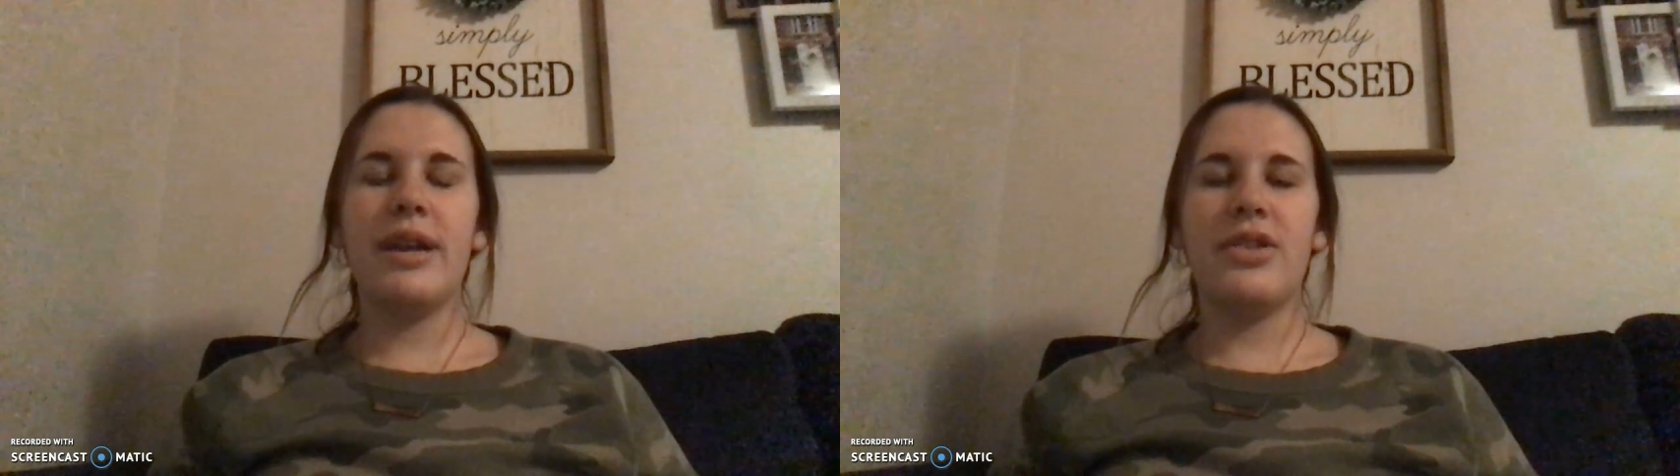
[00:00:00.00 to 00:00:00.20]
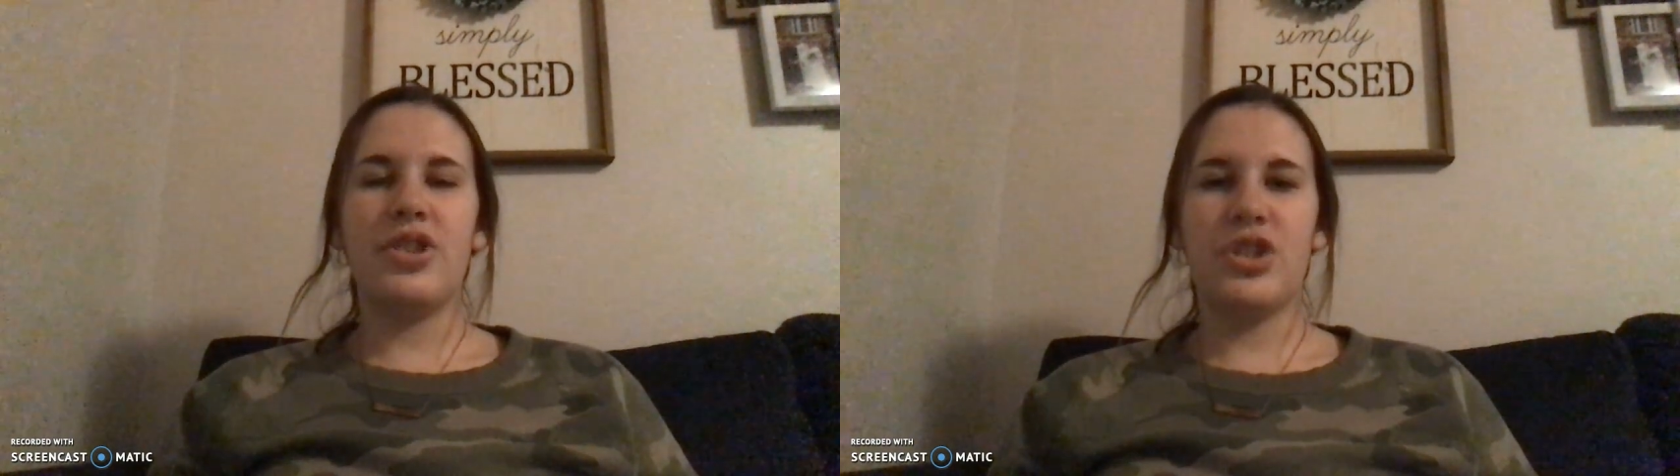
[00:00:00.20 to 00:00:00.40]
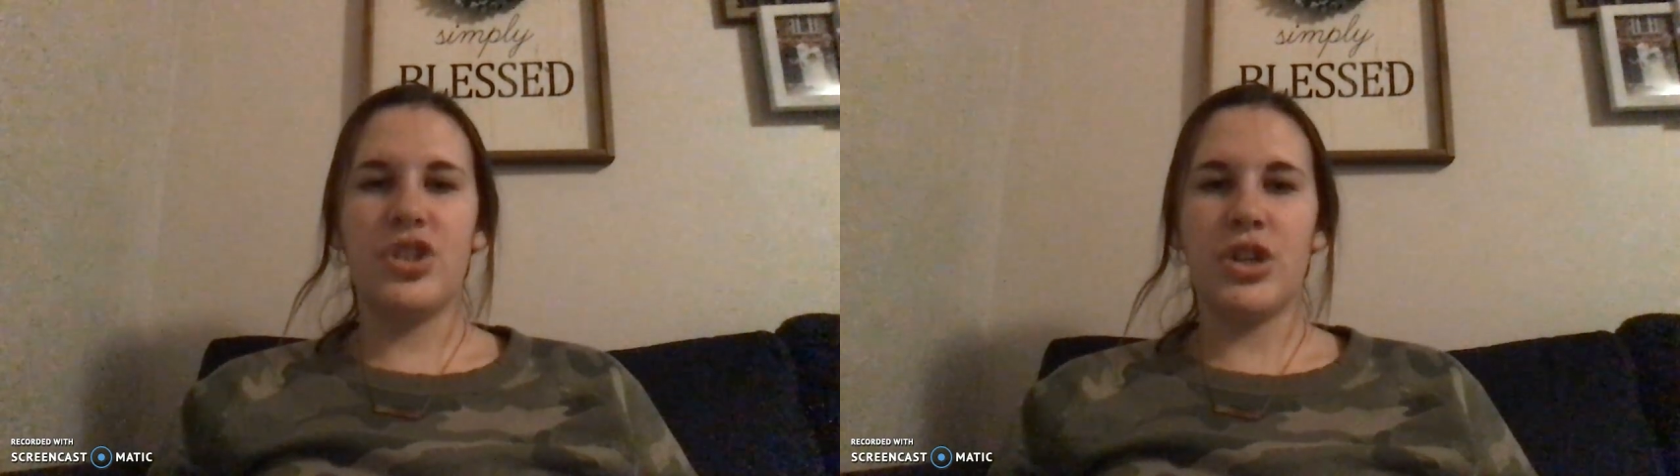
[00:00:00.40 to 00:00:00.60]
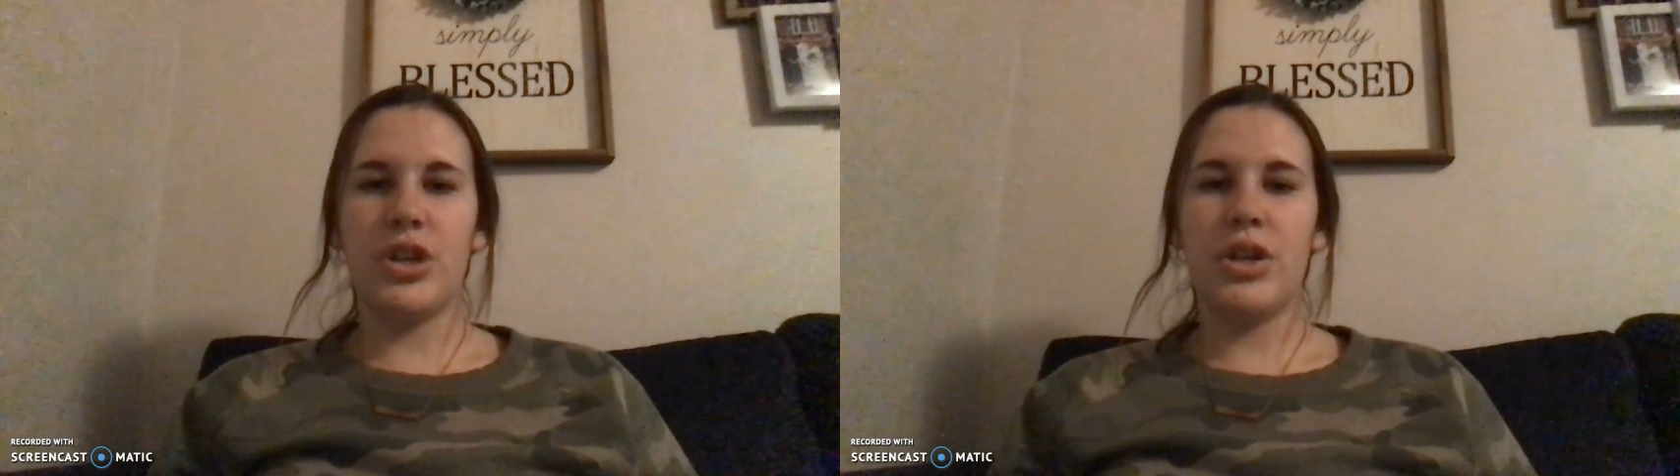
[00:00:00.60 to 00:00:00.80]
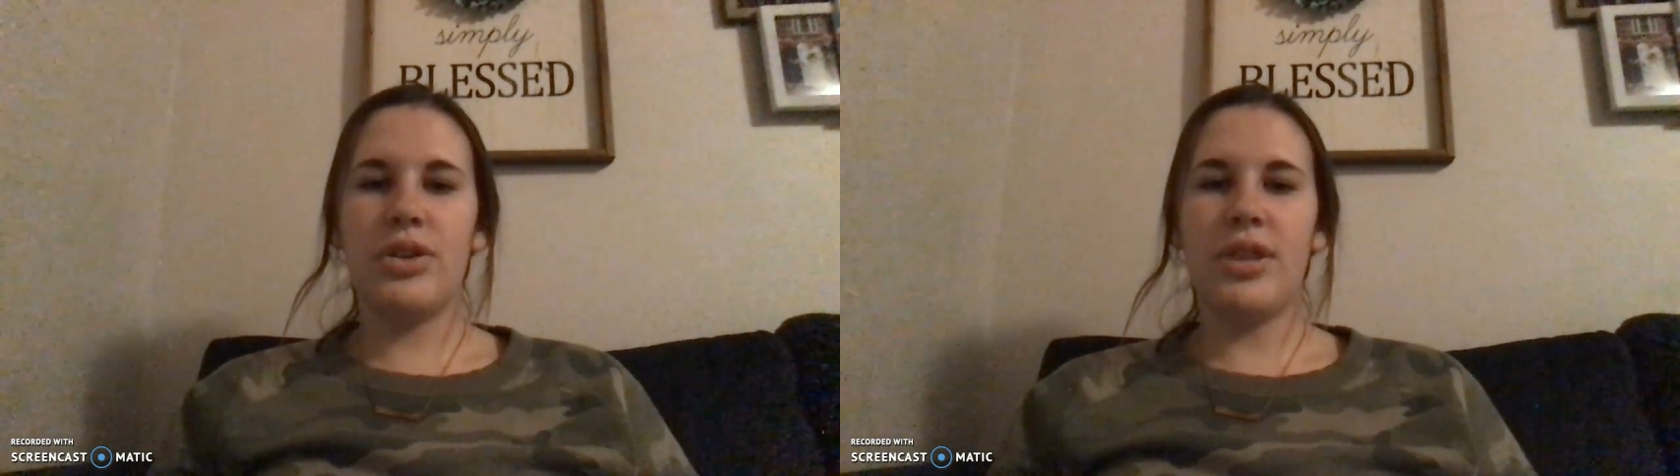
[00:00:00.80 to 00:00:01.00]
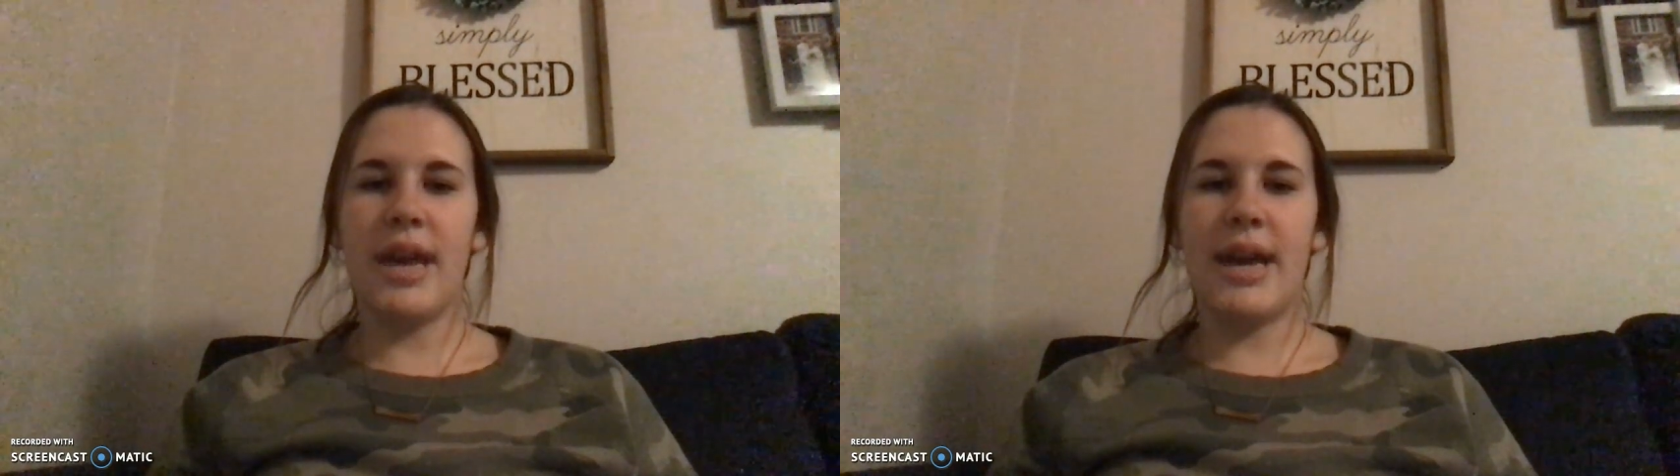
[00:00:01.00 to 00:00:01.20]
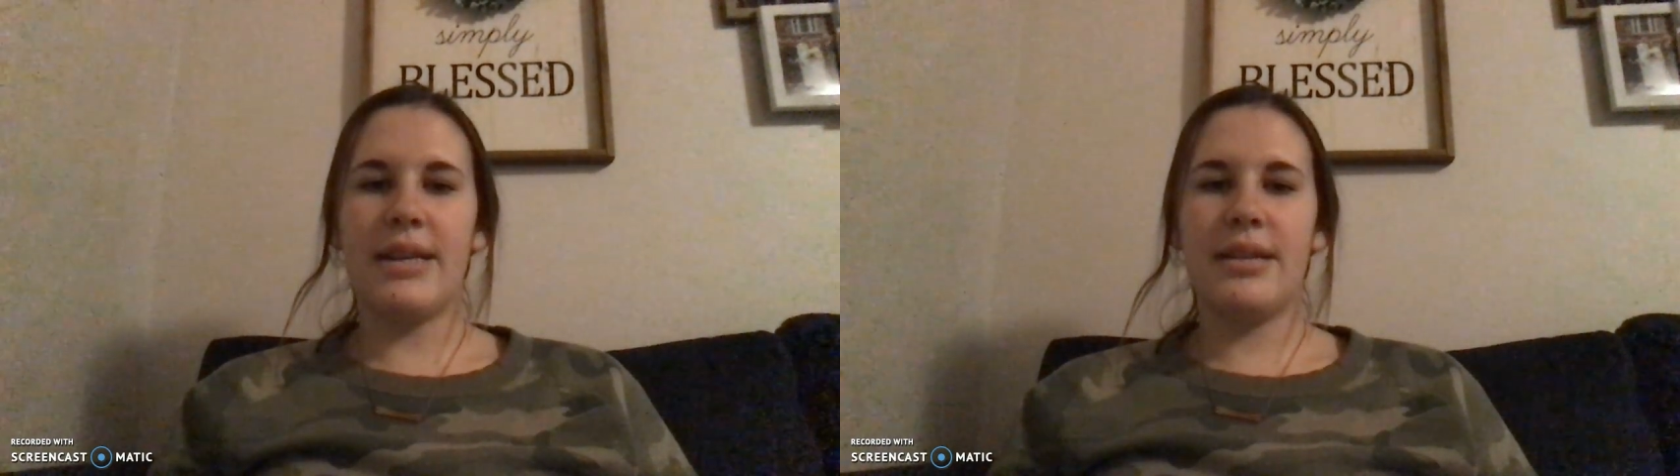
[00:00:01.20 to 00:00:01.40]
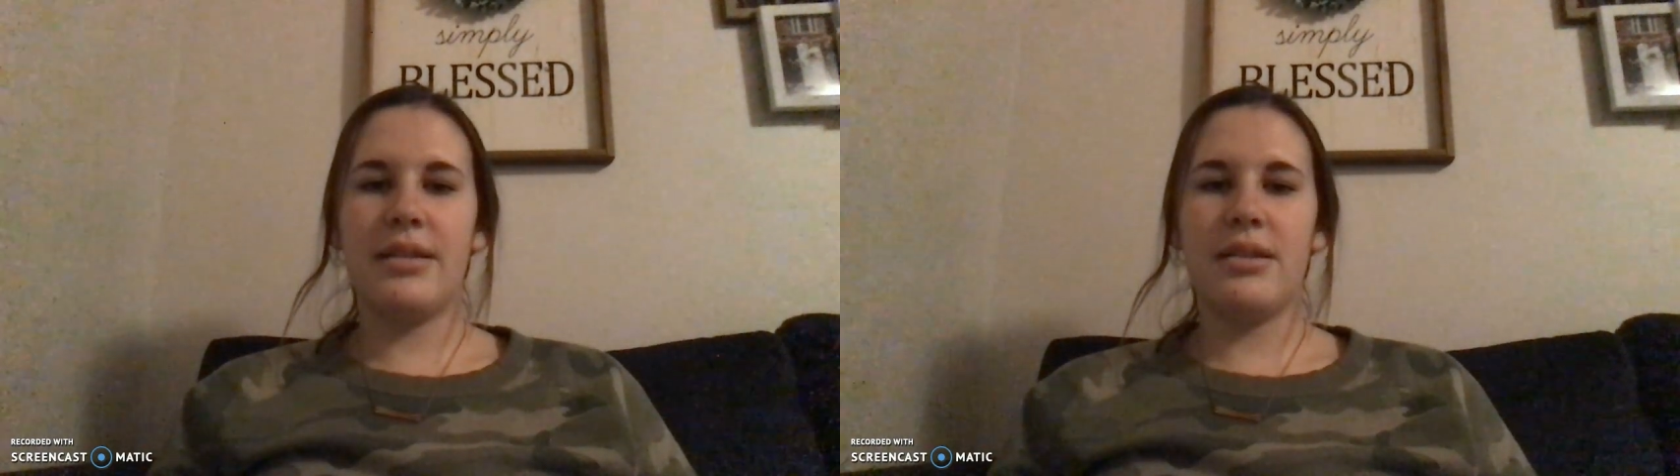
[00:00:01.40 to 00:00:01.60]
ensure that